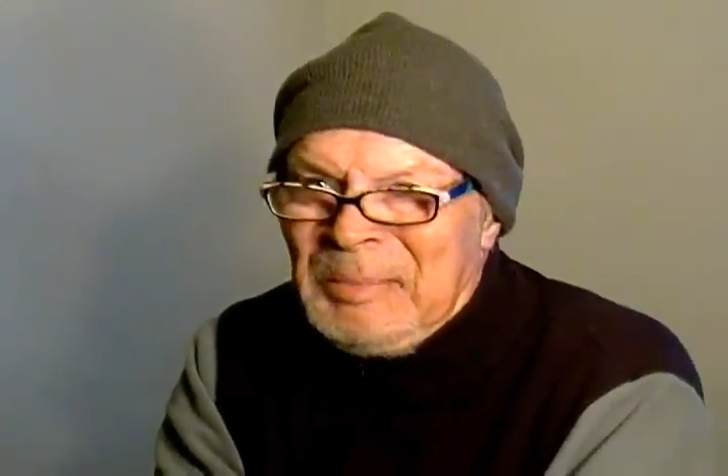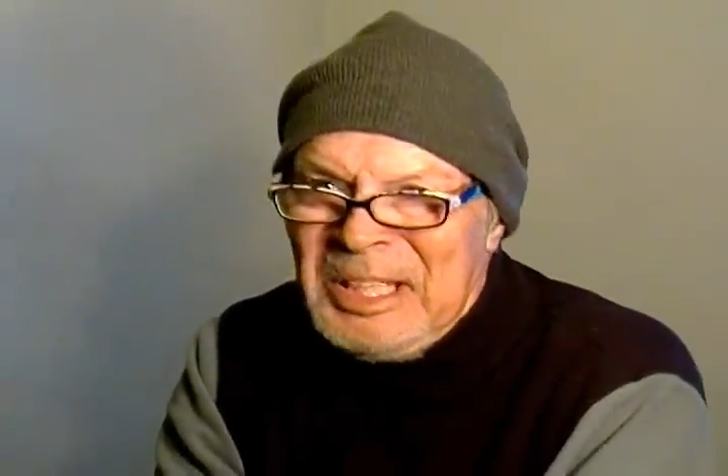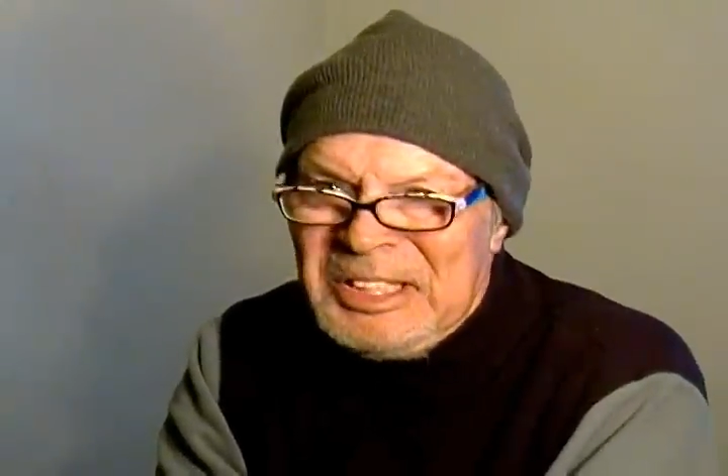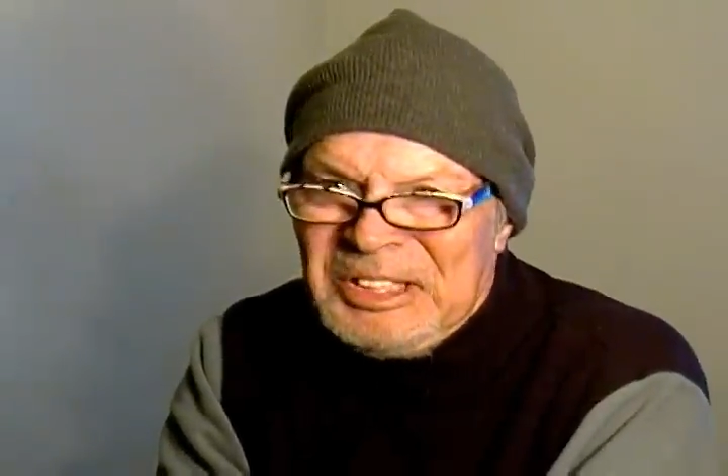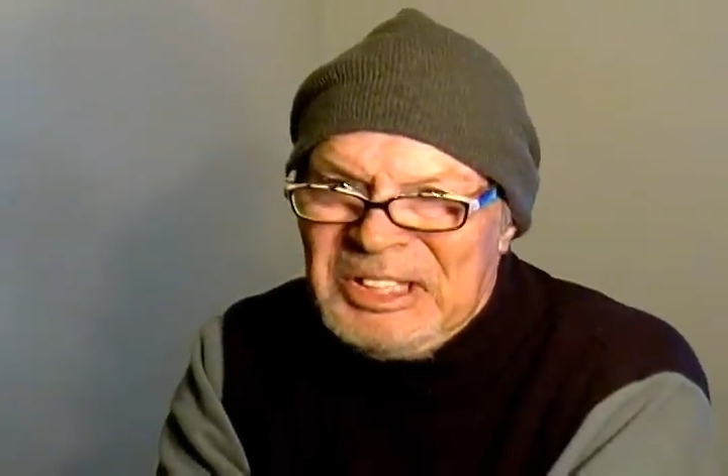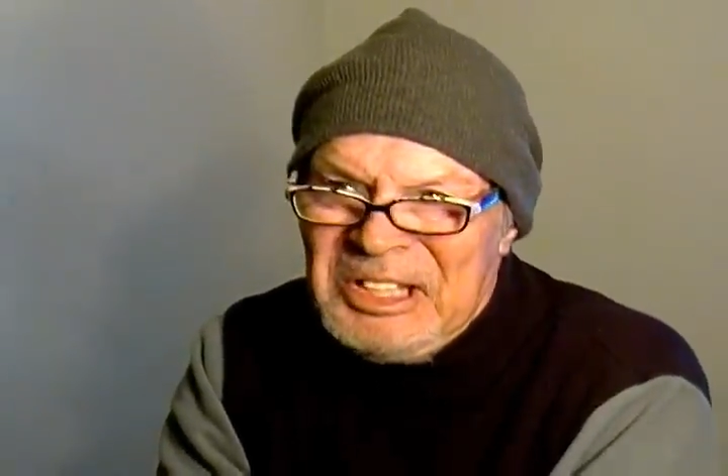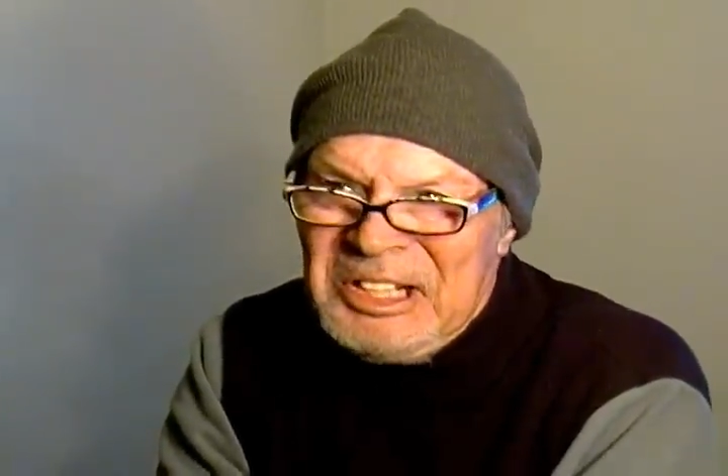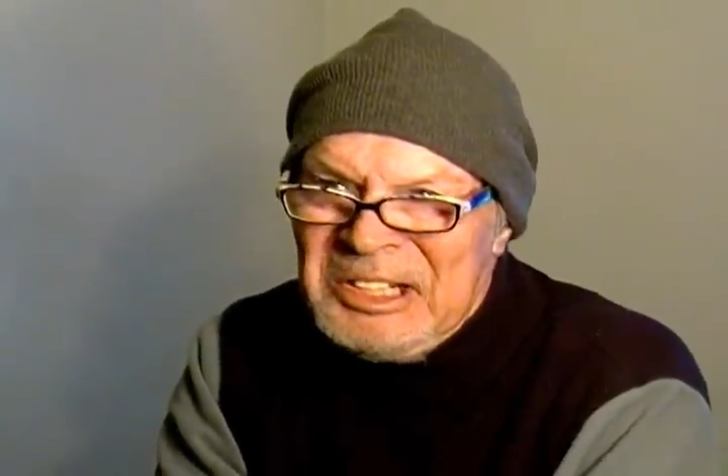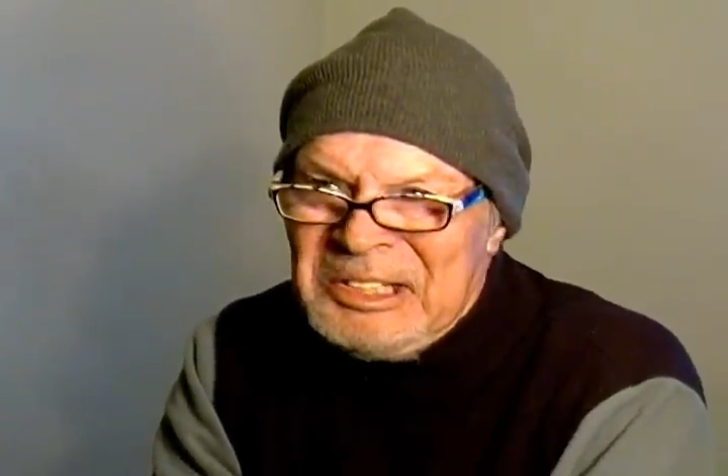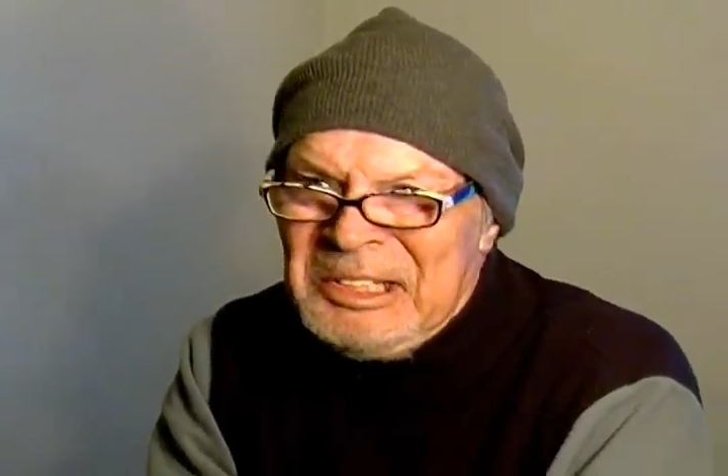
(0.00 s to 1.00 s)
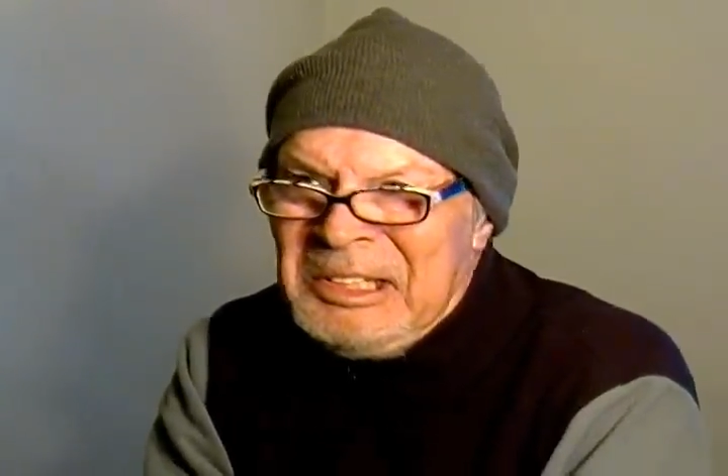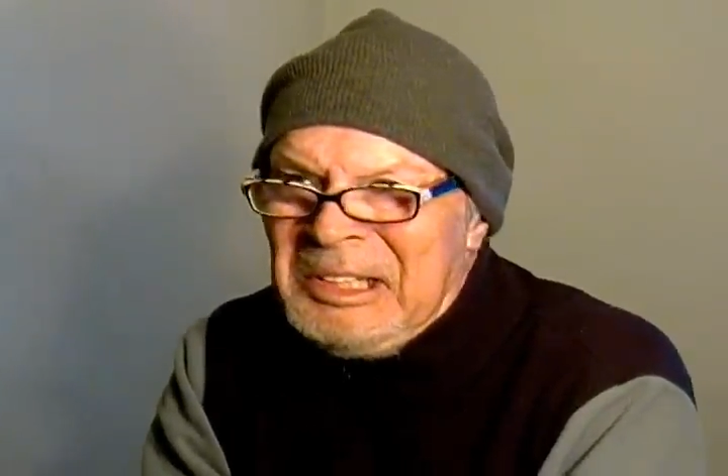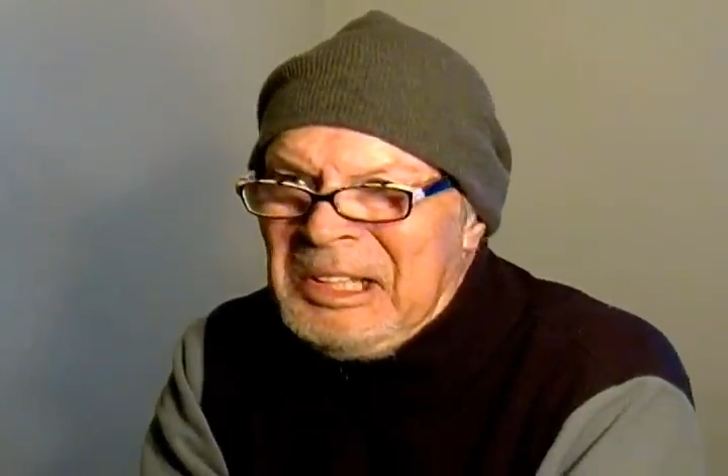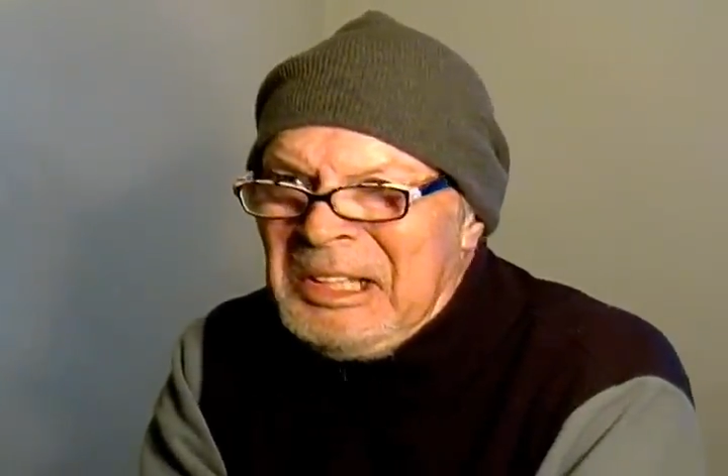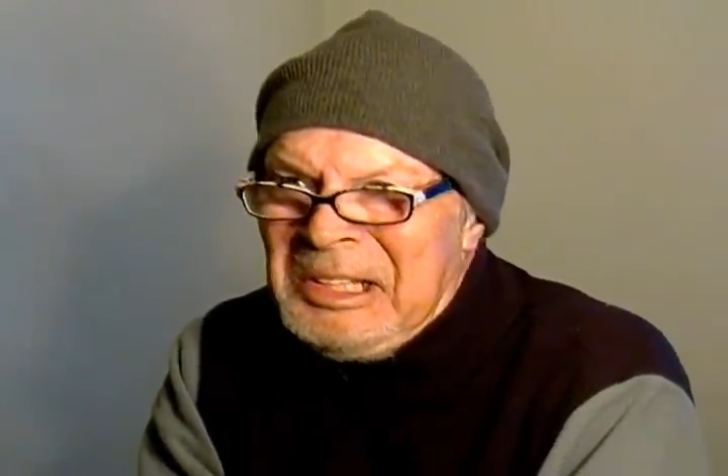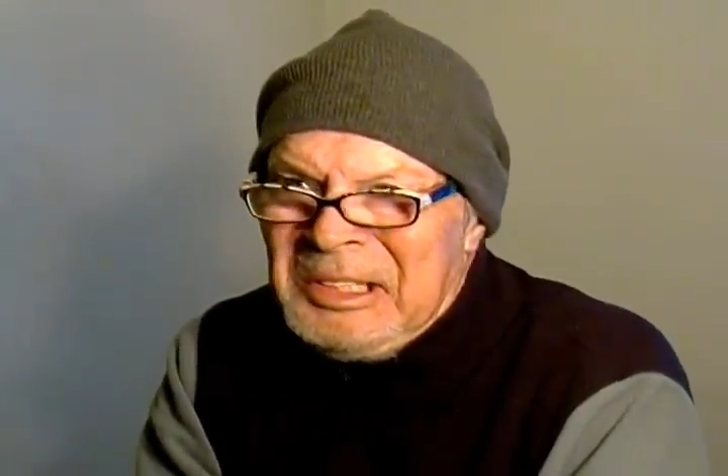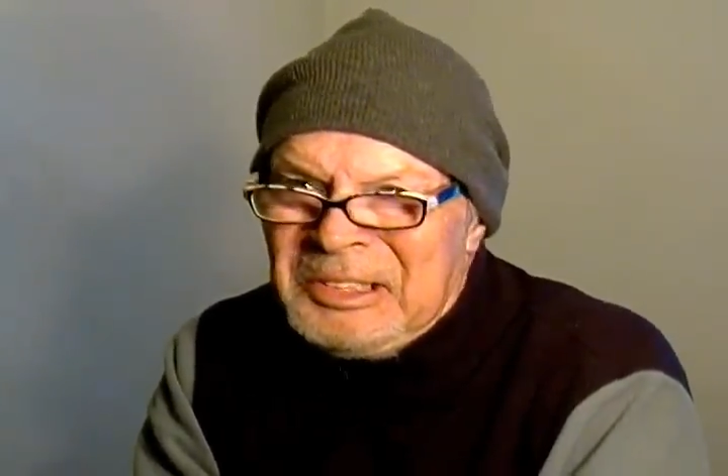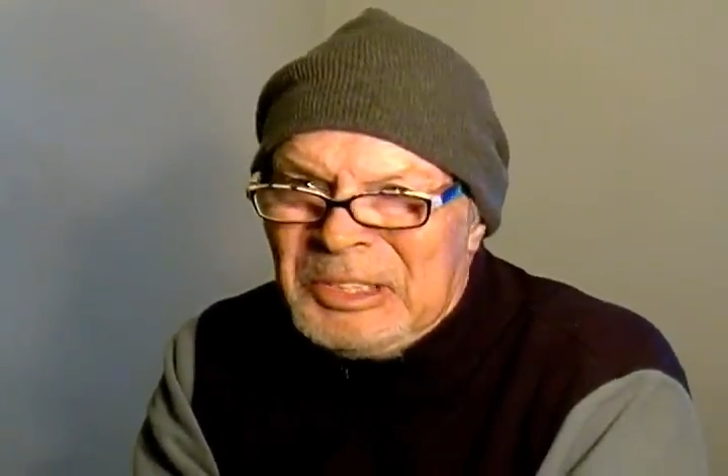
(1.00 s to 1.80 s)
Bastahrd.